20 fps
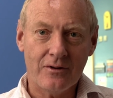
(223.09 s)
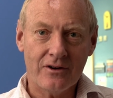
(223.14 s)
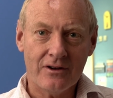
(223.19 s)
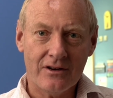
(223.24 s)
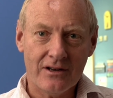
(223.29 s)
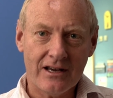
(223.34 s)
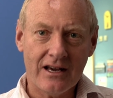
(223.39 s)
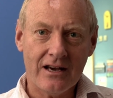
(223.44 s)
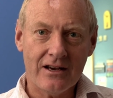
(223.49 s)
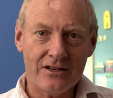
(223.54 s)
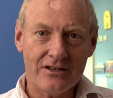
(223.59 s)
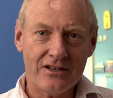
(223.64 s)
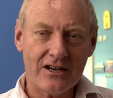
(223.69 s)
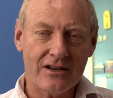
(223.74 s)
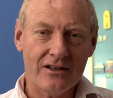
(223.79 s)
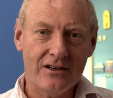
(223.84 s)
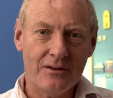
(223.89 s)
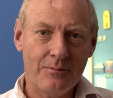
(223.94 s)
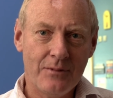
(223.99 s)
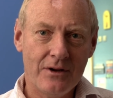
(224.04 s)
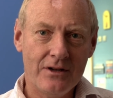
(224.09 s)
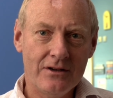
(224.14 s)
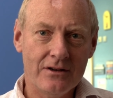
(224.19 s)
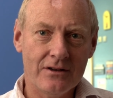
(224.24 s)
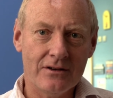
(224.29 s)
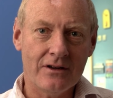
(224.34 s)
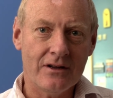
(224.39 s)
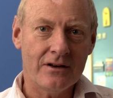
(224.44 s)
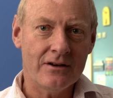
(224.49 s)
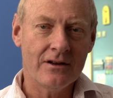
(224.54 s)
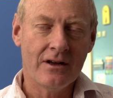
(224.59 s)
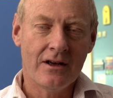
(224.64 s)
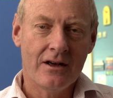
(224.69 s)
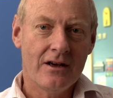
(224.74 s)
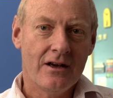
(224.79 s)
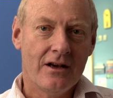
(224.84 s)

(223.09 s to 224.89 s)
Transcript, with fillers: I'm going to get a second opinion. And